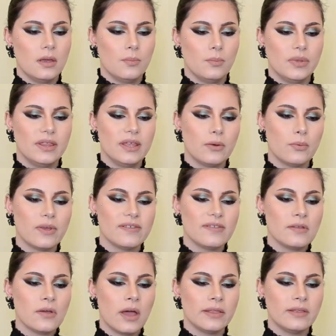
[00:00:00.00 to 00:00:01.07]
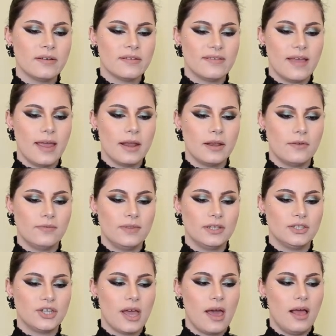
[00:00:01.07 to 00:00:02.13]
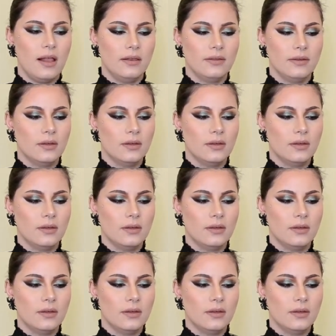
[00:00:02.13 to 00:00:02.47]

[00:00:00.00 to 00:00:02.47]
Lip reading: But there was no other sign of the child.